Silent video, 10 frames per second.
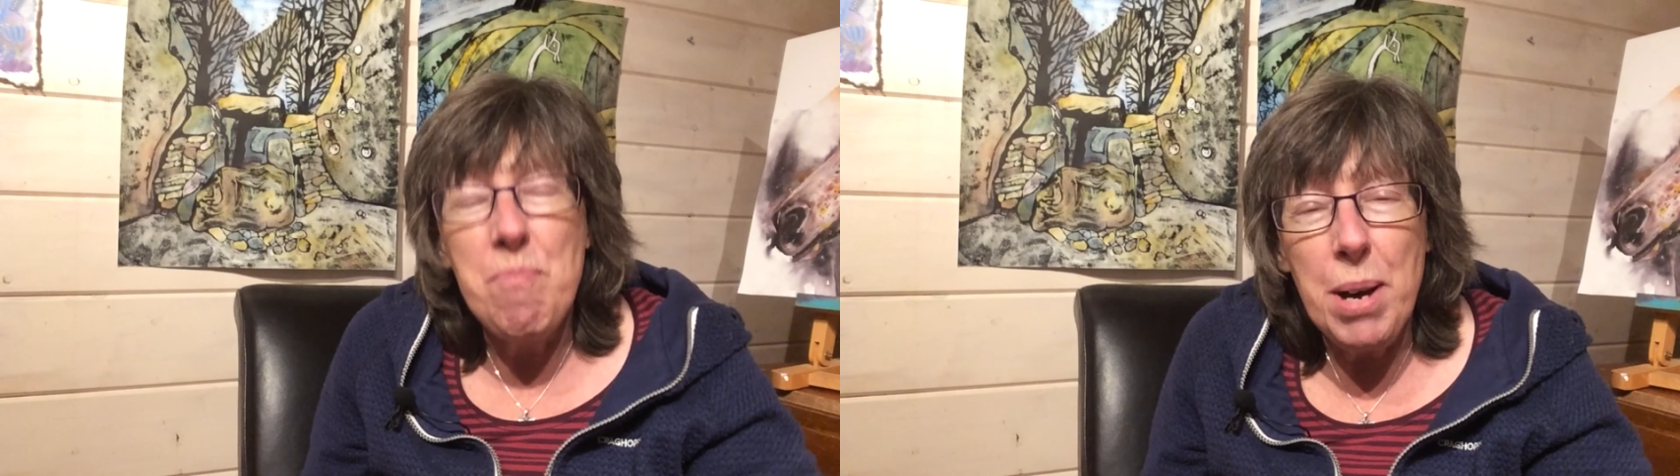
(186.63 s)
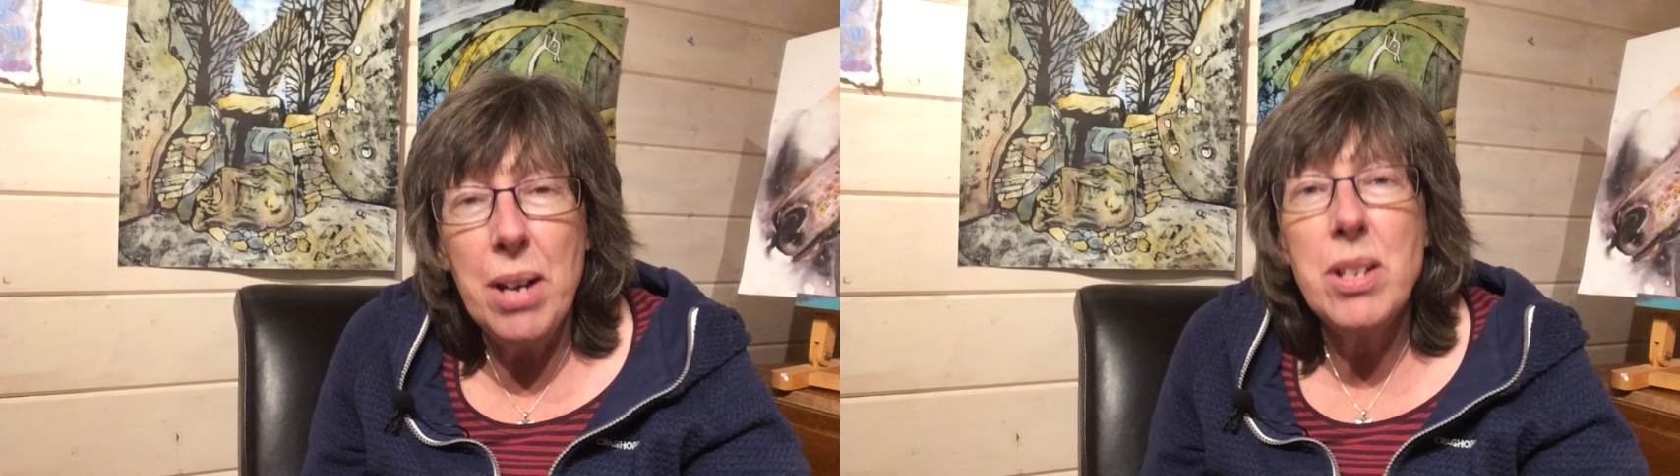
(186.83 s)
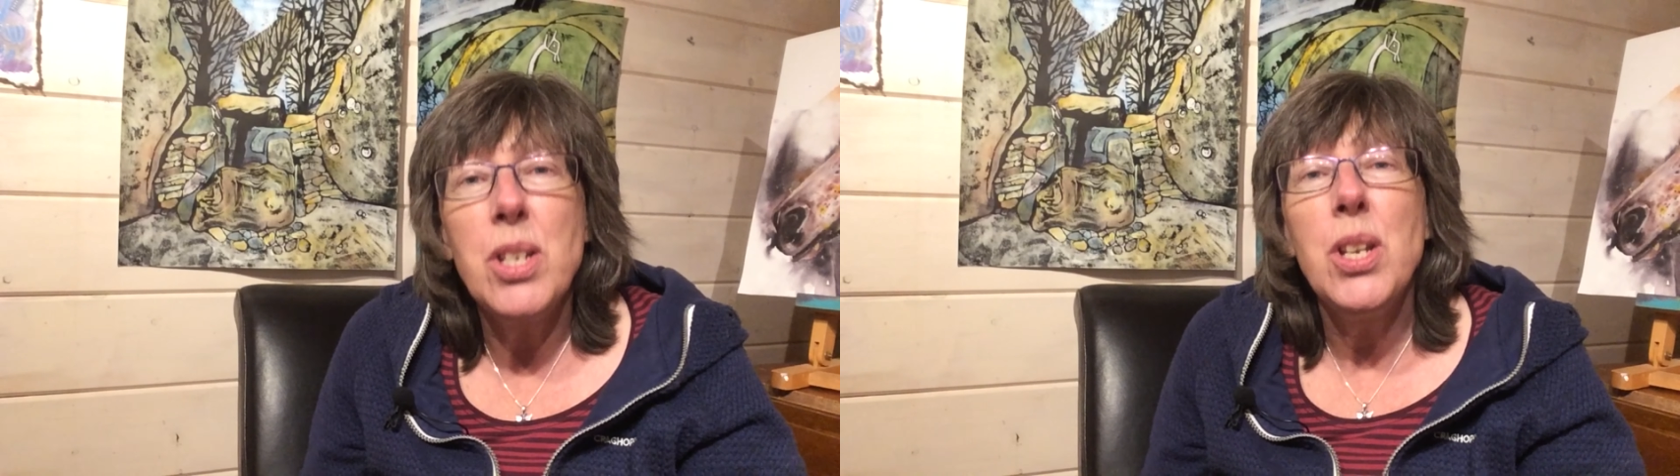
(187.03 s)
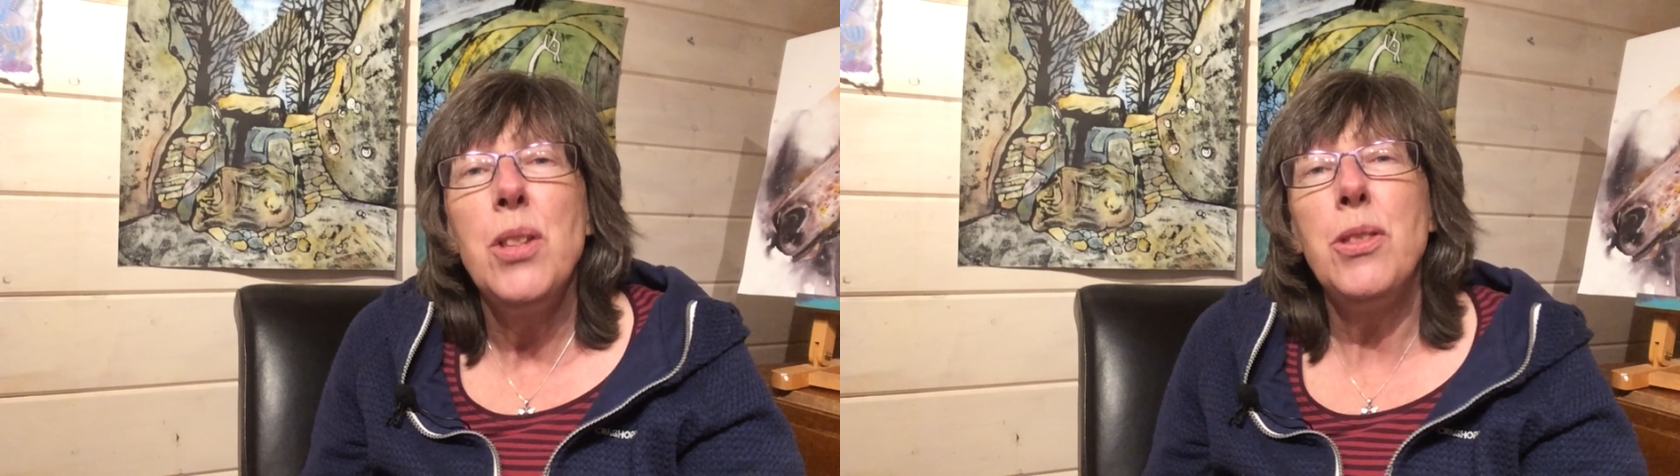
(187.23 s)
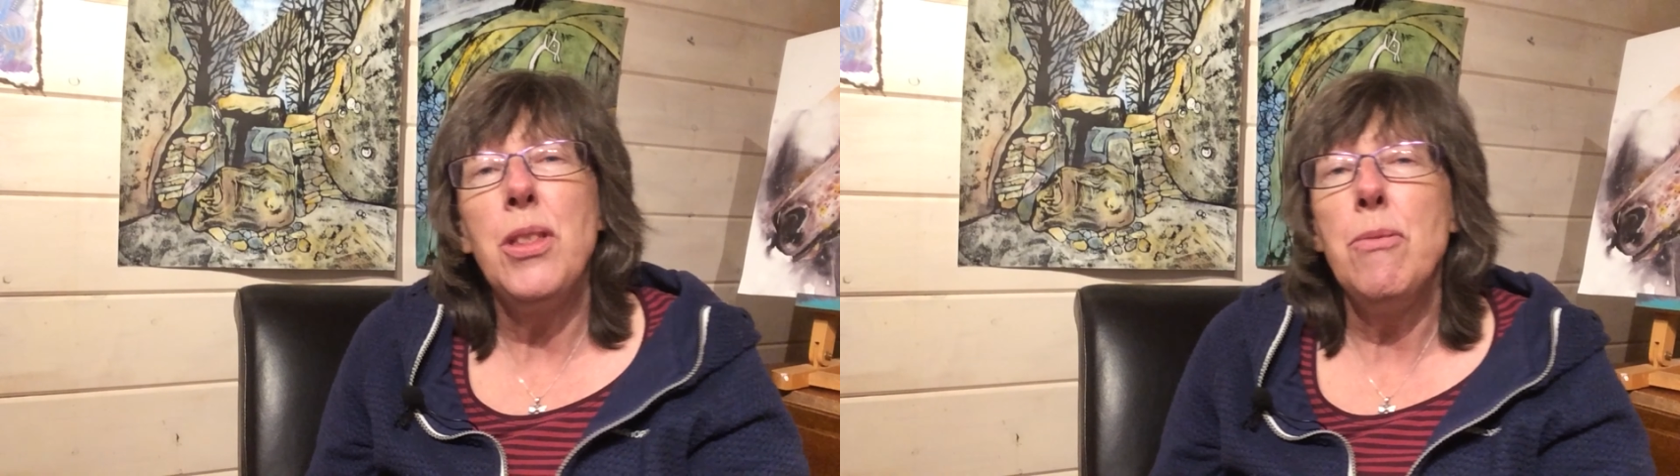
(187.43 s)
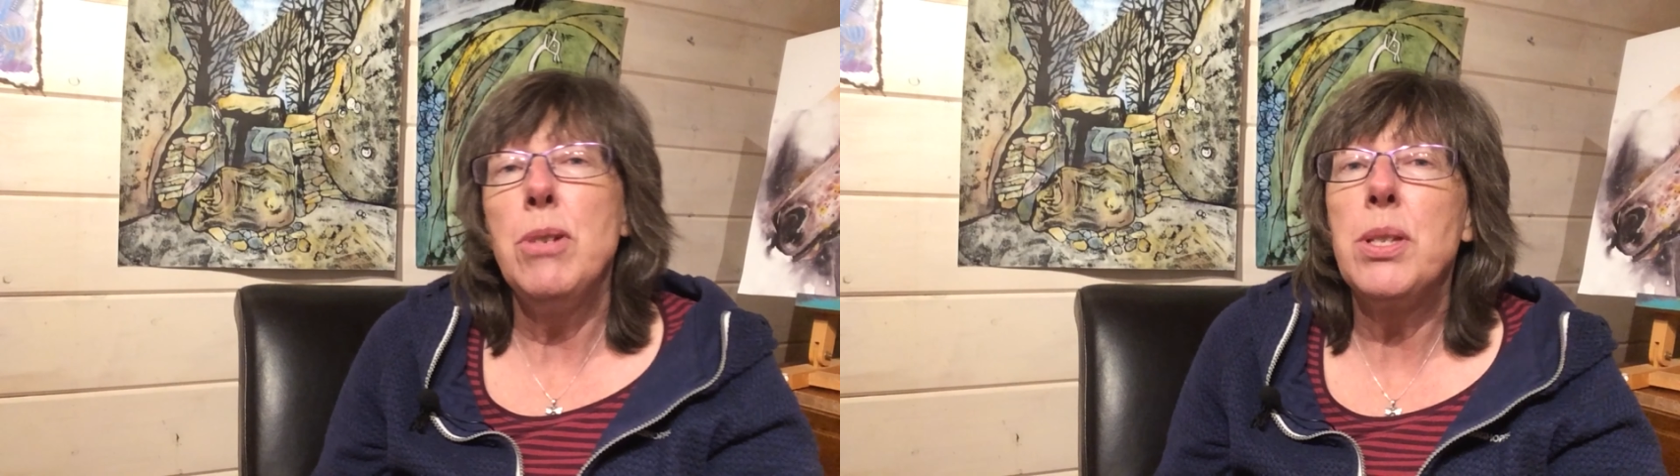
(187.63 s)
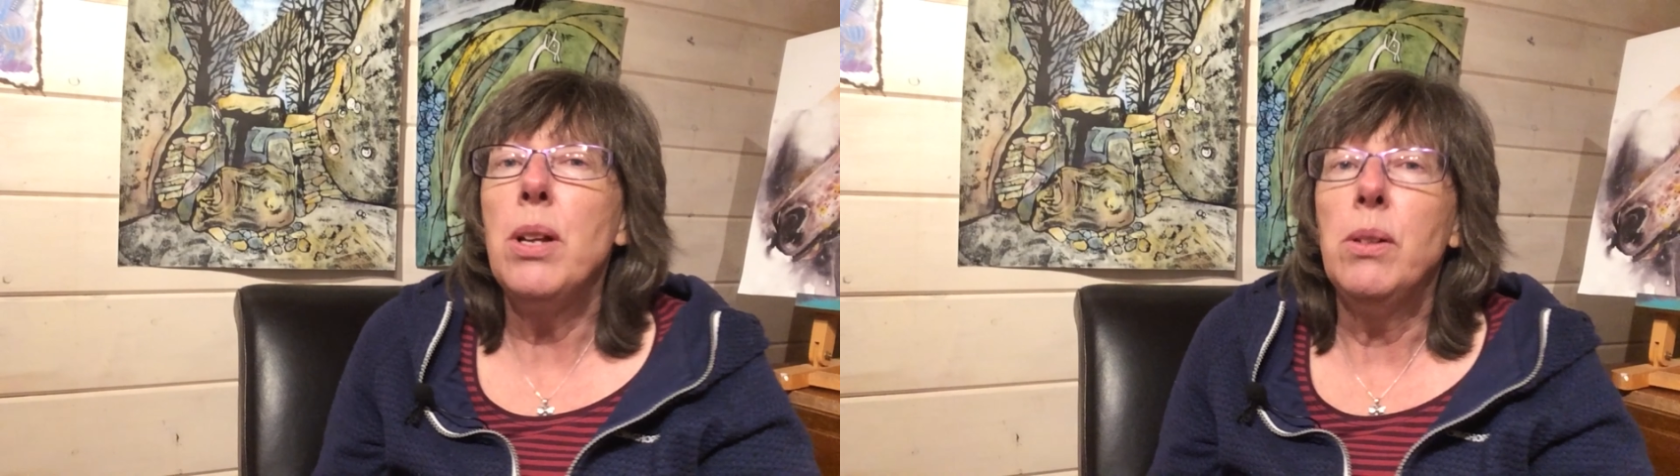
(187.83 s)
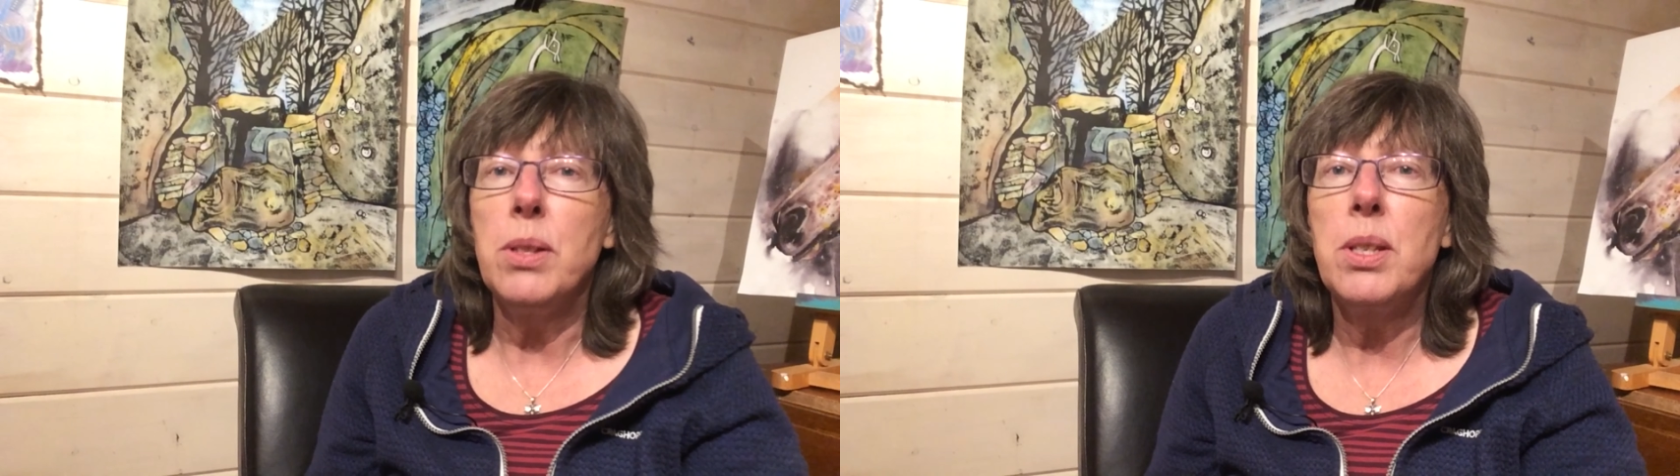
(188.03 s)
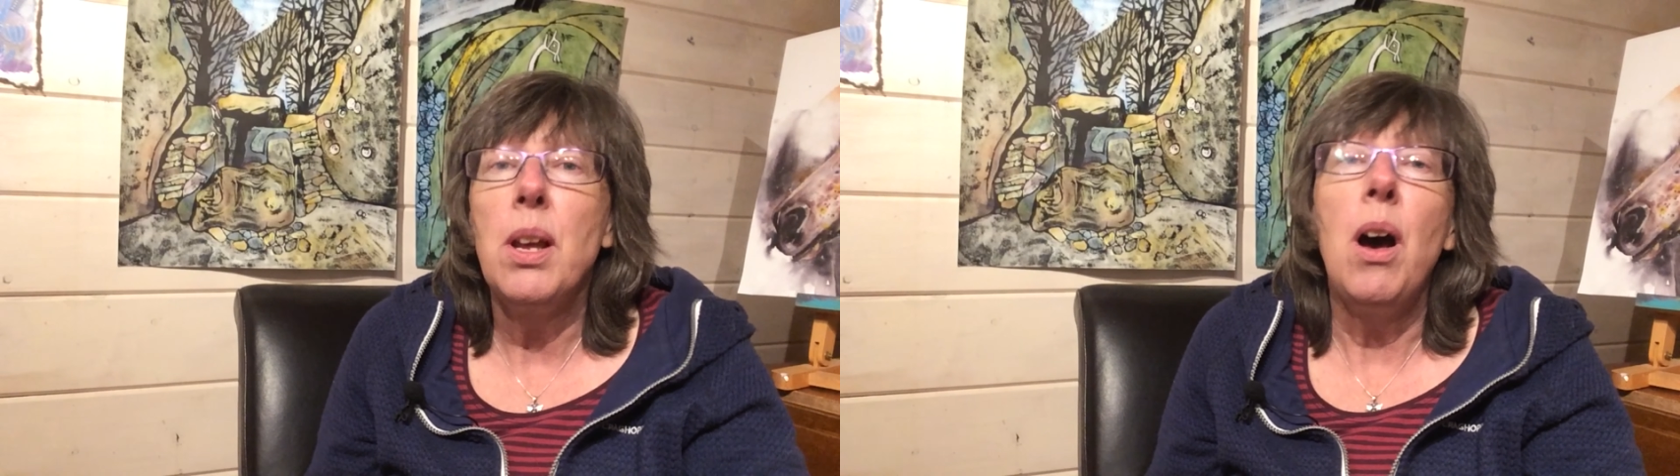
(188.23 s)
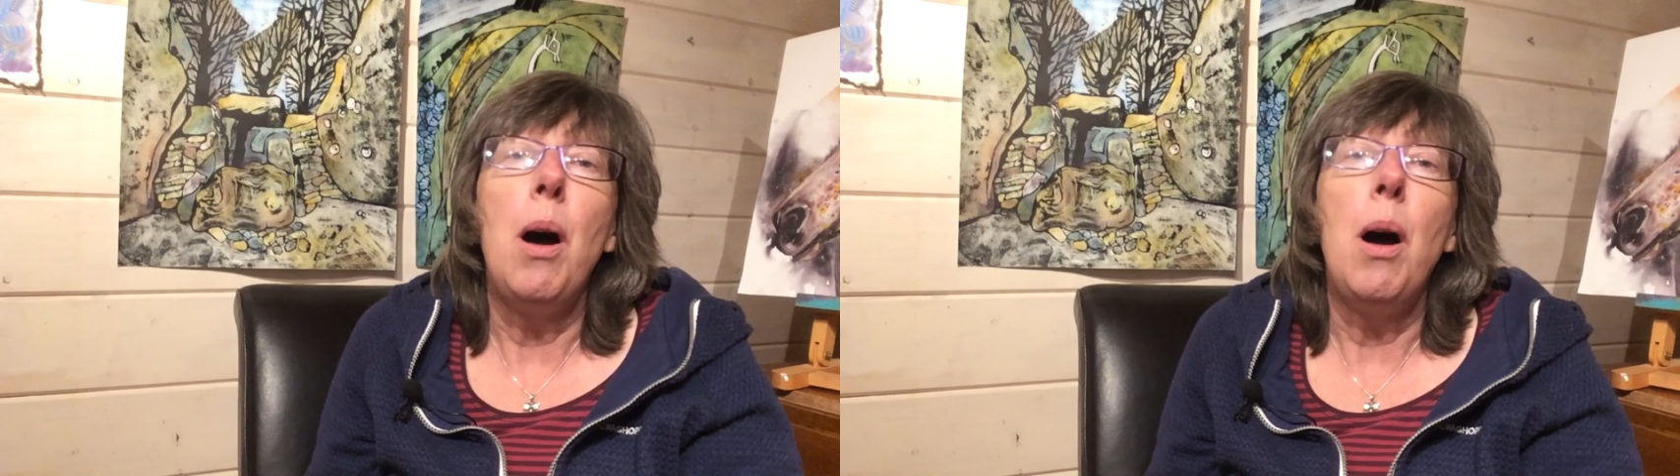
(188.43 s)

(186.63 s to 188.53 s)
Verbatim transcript: but the results